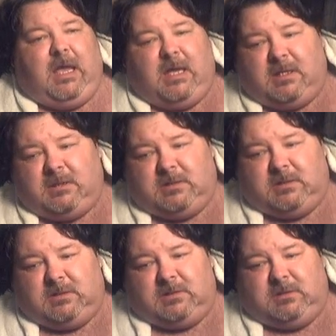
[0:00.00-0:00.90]

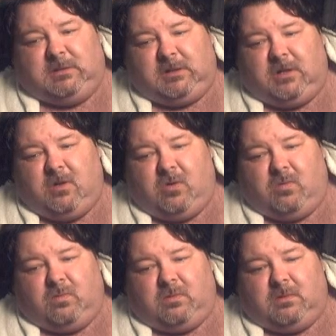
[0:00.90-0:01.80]
And you
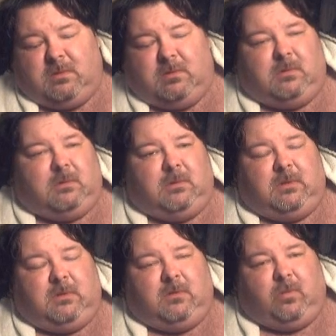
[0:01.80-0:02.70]
know,
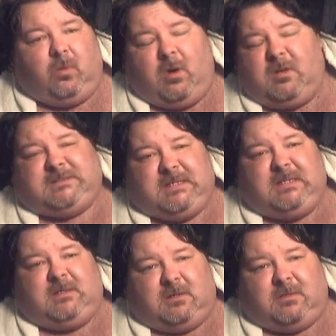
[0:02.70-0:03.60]
we're all
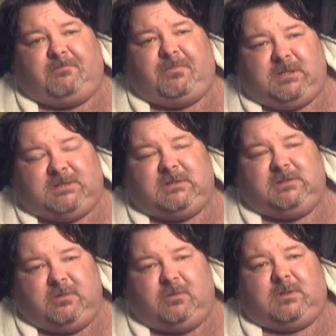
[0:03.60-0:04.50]
sitting on a bunch of
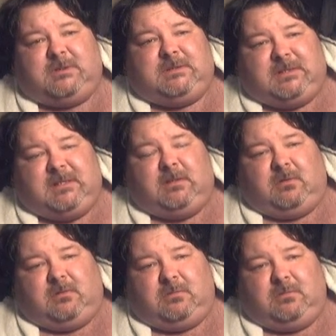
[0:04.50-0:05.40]
nukes
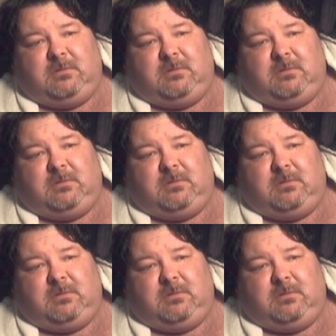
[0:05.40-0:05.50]
still.